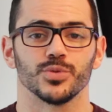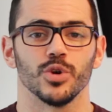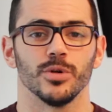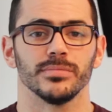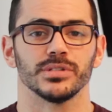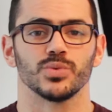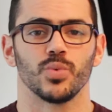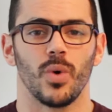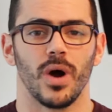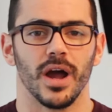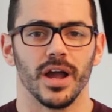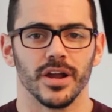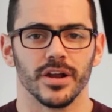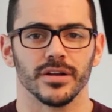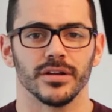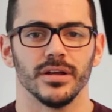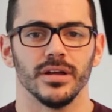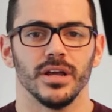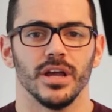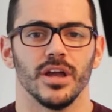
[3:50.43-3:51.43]
room is
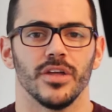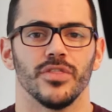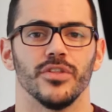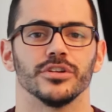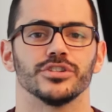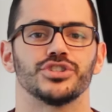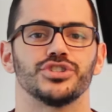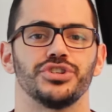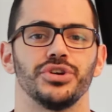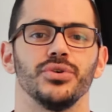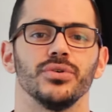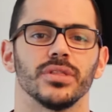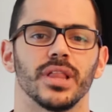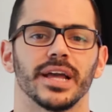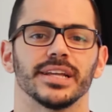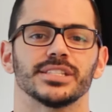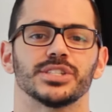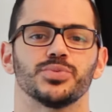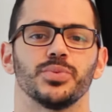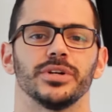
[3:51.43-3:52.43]
wired, there's 2
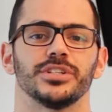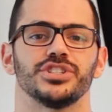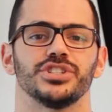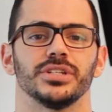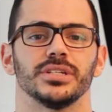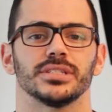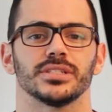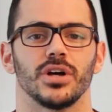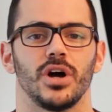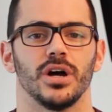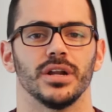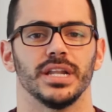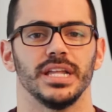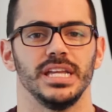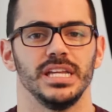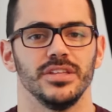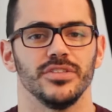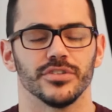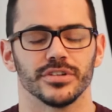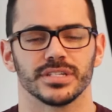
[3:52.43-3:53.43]
light switches on
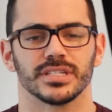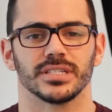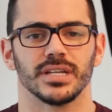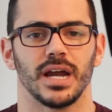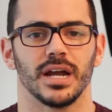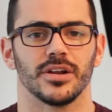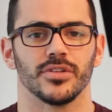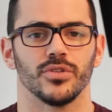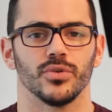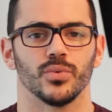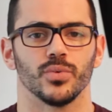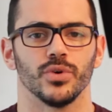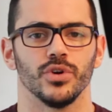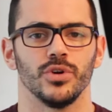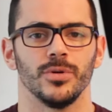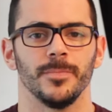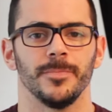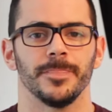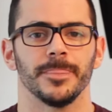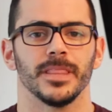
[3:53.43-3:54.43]
either side of the
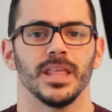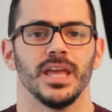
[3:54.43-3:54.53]
room,